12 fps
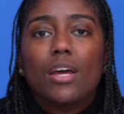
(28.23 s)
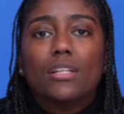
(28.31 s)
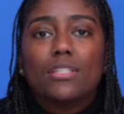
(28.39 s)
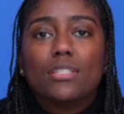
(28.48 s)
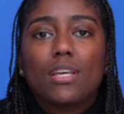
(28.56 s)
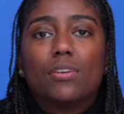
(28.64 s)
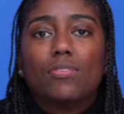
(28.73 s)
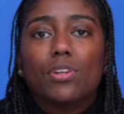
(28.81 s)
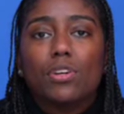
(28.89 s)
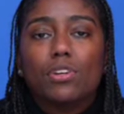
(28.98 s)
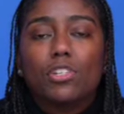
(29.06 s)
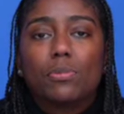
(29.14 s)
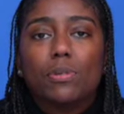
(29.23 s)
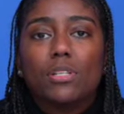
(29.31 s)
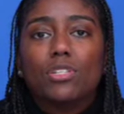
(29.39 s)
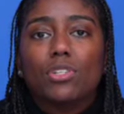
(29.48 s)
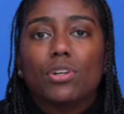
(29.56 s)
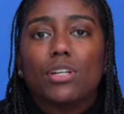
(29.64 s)
and safe
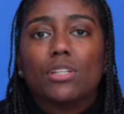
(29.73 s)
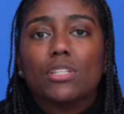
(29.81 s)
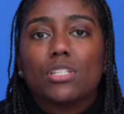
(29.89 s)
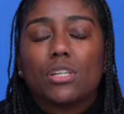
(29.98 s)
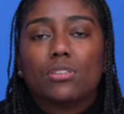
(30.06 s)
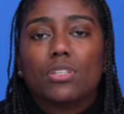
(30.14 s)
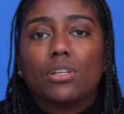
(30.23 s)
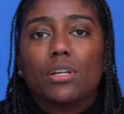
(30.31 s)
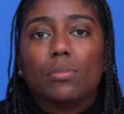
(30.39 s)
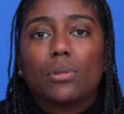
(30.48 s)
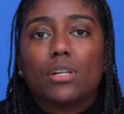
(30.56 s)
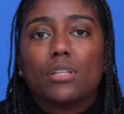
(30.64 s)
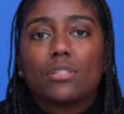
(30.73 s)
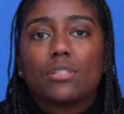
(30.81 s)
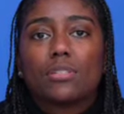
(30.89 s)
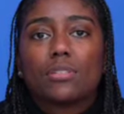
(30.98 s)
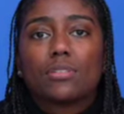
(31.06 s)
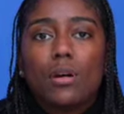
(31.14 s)
nourishment during the shelter in
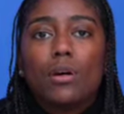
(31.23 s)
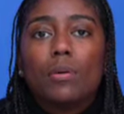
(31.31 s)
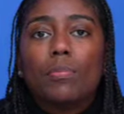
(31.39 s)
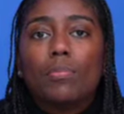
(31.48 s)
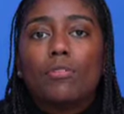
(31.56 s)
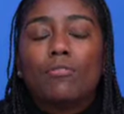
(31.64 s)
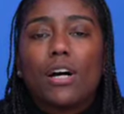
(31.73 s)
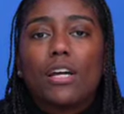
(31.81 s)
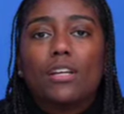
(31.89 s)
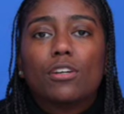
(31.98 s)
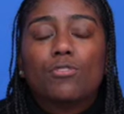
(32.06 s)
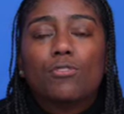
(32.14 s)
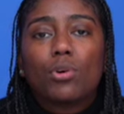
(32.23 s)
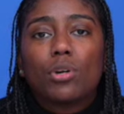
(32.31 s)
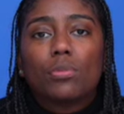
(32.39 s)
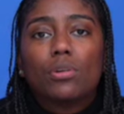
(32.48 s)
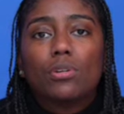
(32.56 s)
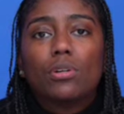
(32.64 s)
place, providing
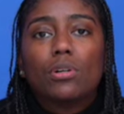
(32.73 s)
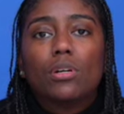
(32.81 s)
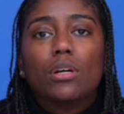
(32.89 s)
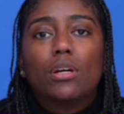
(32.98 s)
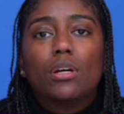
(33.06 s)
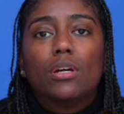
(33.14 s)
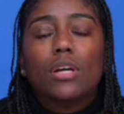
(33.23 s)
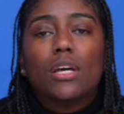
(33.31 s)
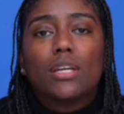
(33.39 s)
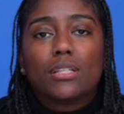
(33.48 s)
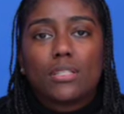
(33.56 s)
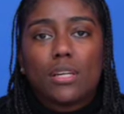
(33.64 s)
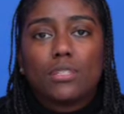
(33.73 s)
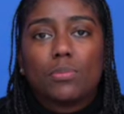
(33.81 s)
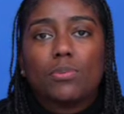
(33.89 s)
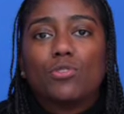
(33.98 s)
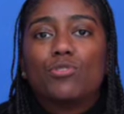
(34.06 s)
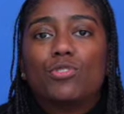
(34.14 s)
affordable and
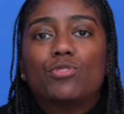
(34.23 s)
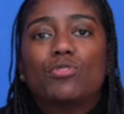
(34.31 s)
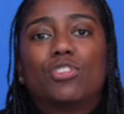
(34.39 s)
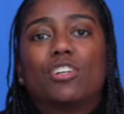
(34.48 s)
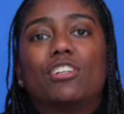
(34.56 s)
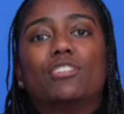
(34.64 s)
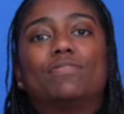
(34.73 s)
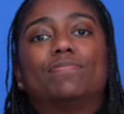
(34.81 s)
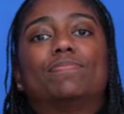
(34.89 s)
accessible food for thought.